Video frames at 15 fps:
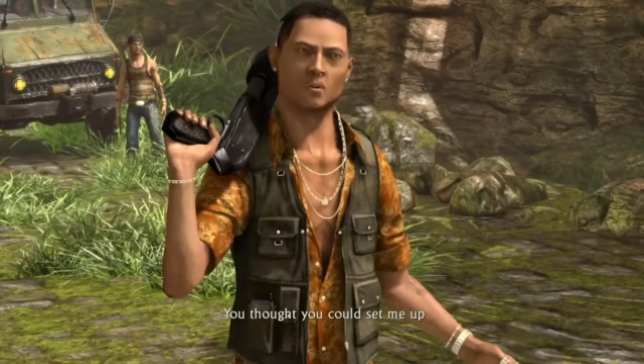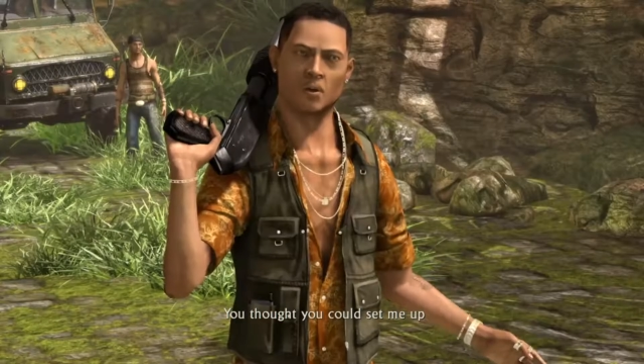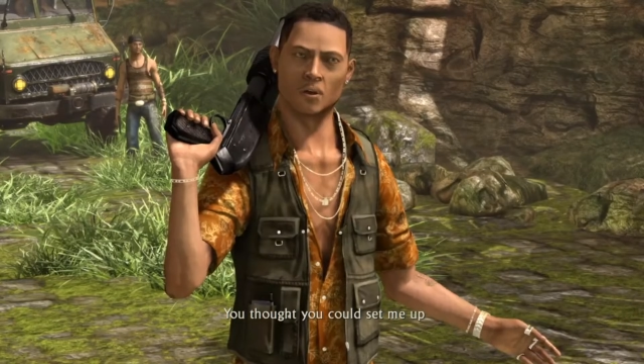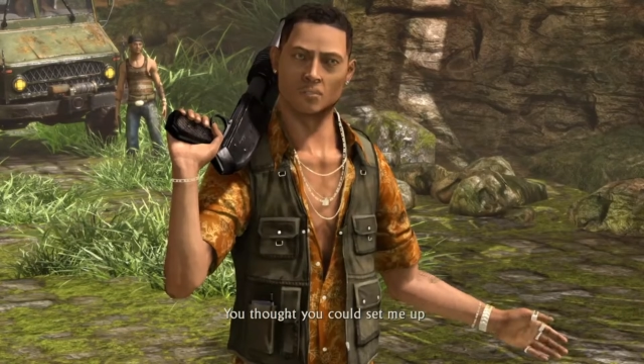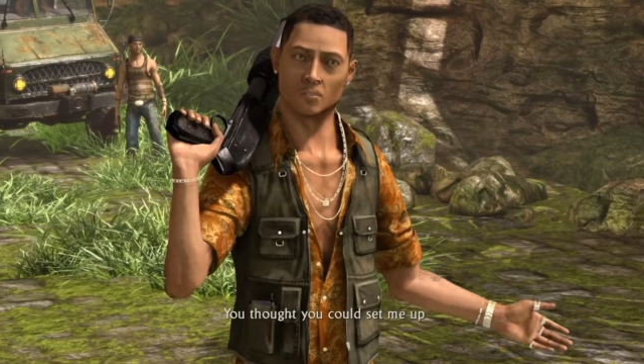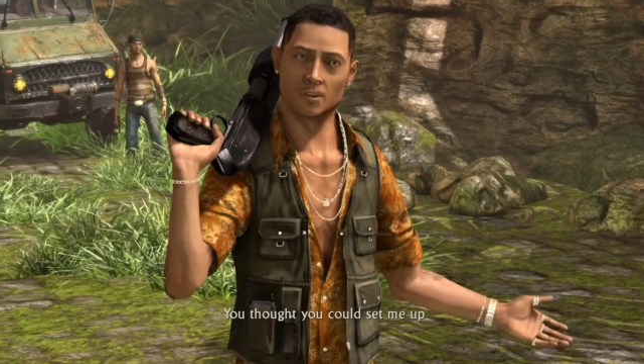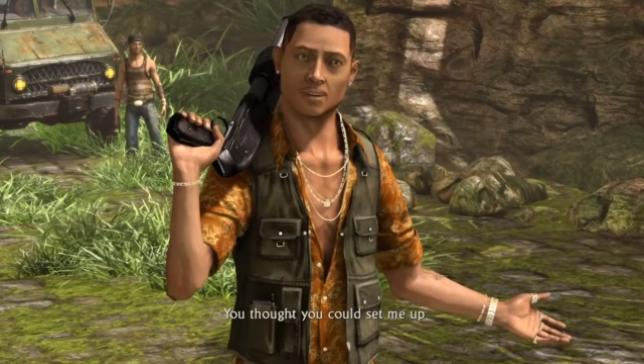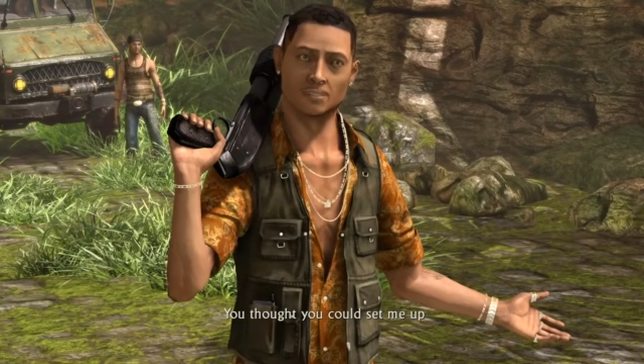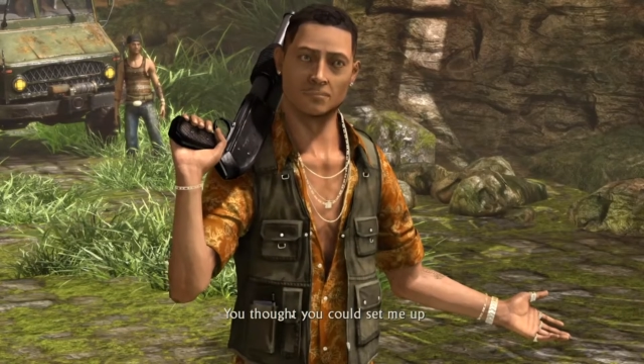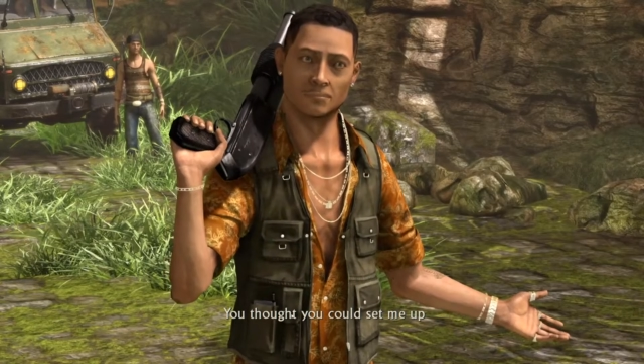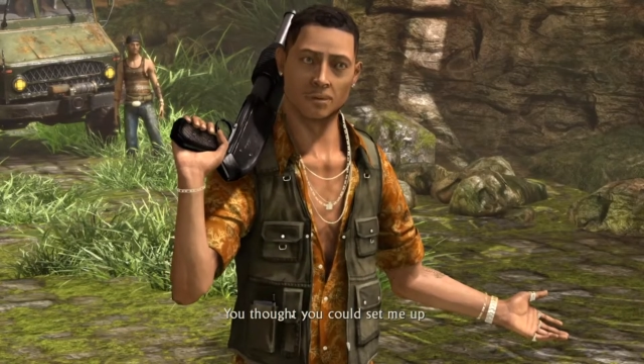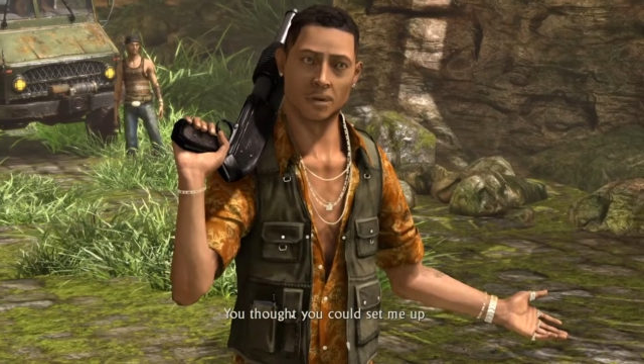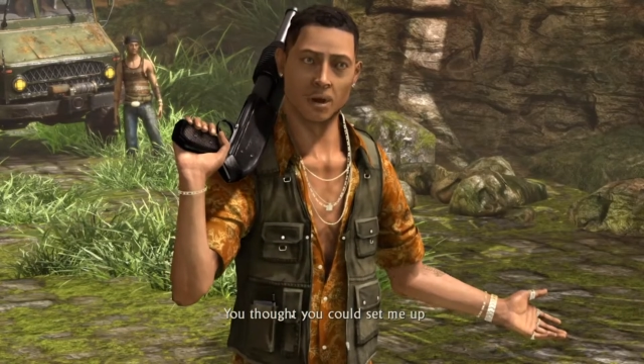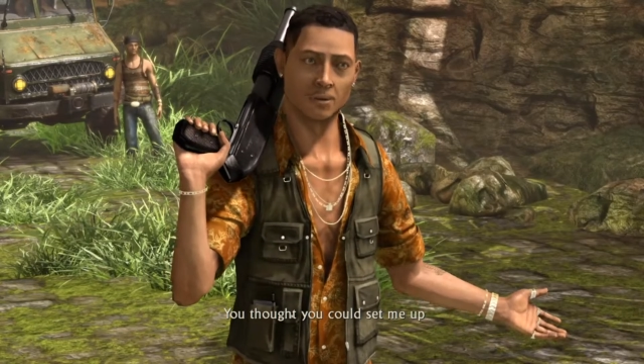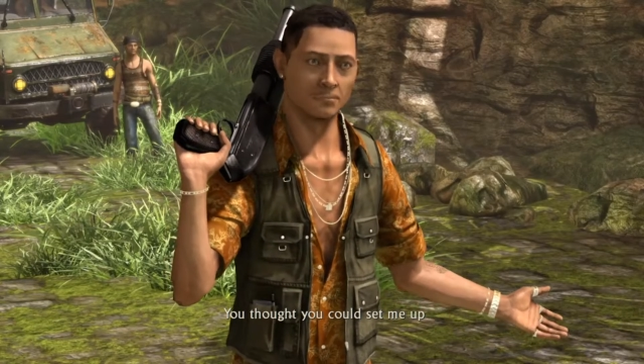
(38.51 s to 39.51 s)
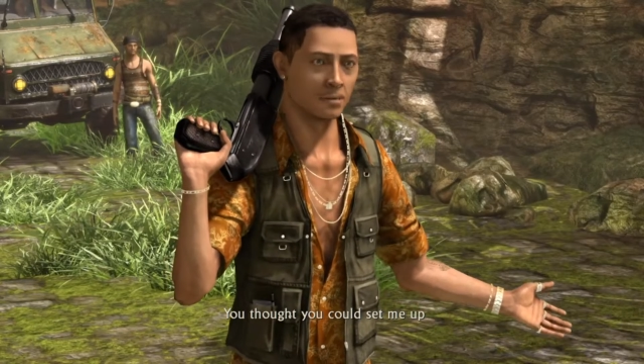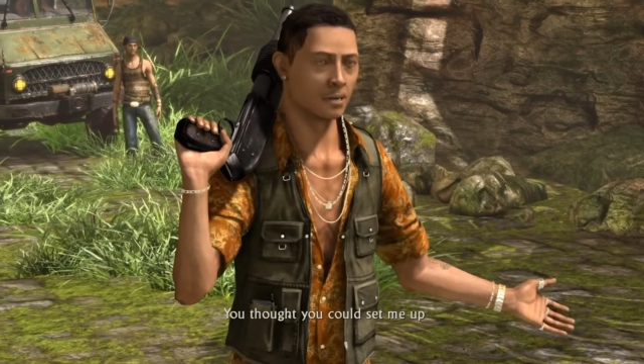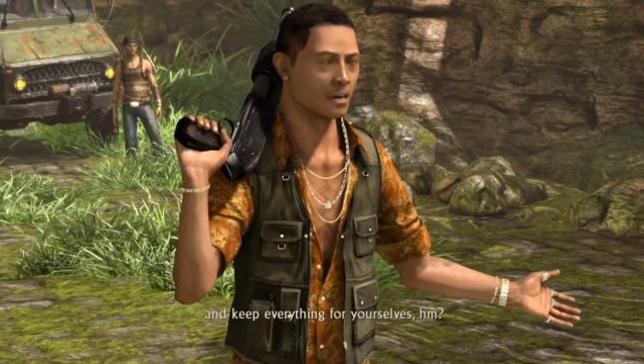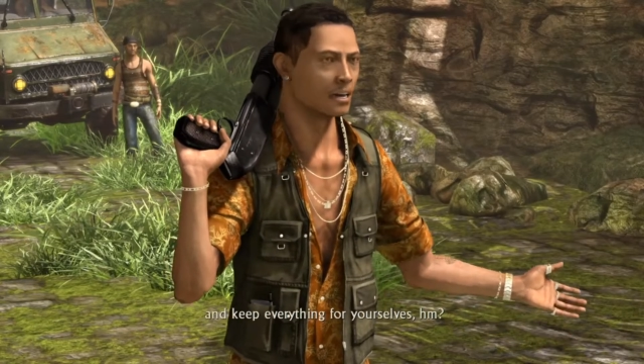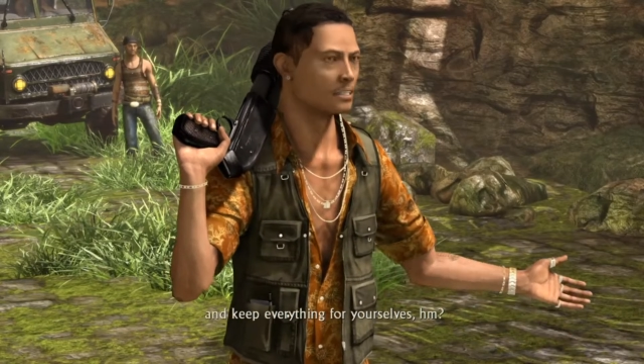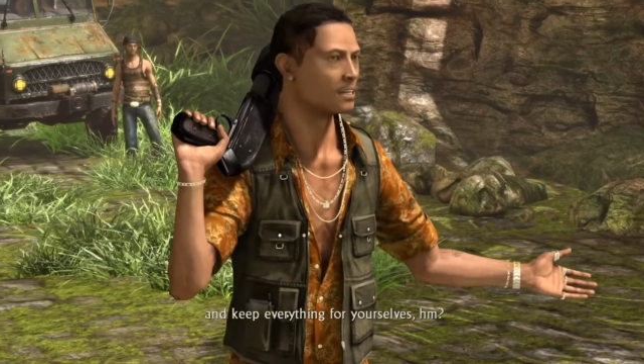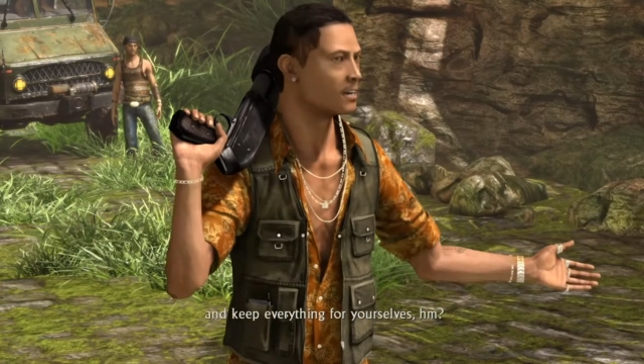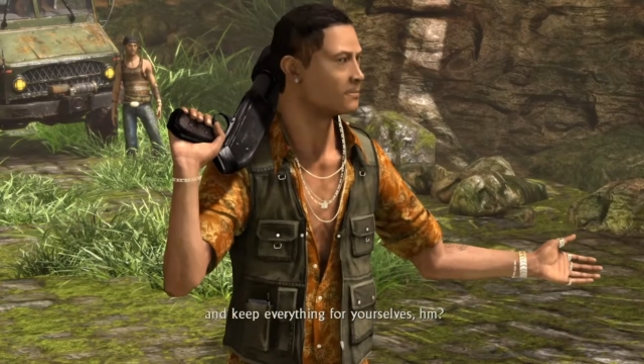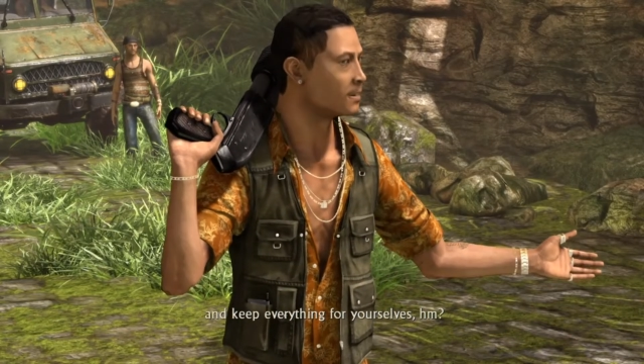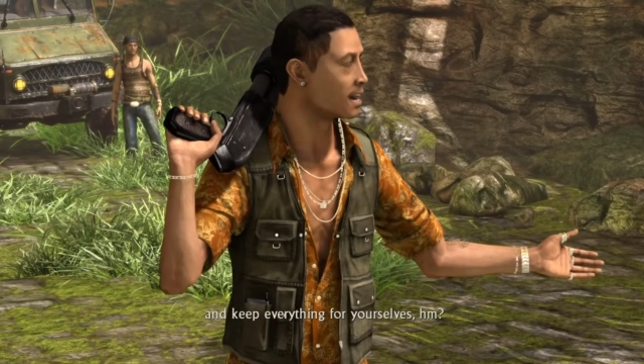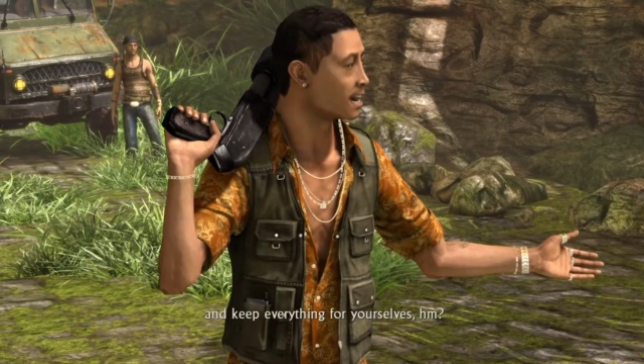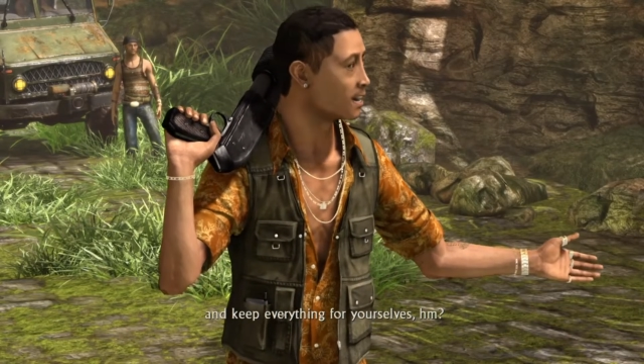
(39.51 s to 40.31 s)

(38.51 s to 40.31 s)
you could set me up and keep